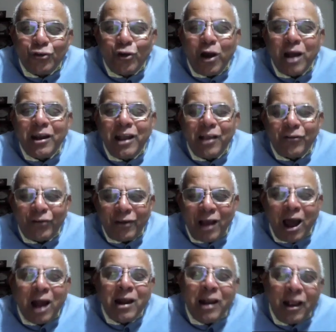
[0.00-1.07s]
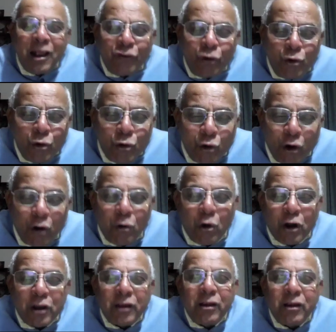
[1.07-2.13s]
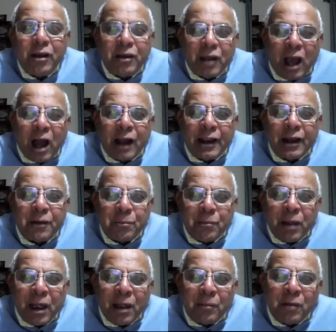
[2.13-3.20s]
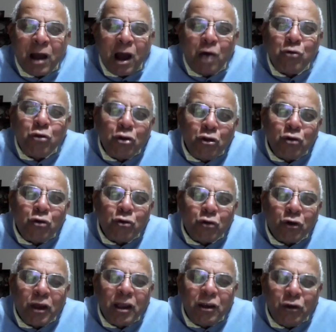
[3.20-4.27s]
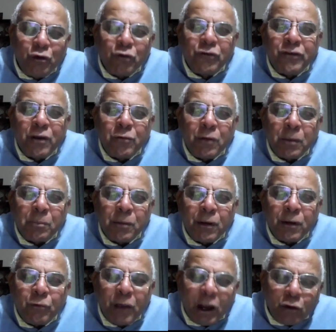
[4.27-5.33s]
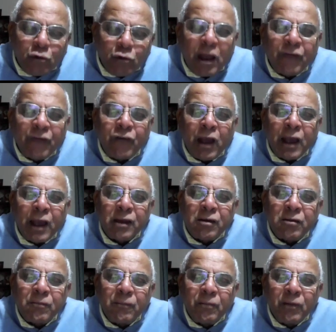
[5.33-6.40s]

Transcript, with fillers: So unless you know what is the target, ma'am, how do you today use the weapon? Where do I fire?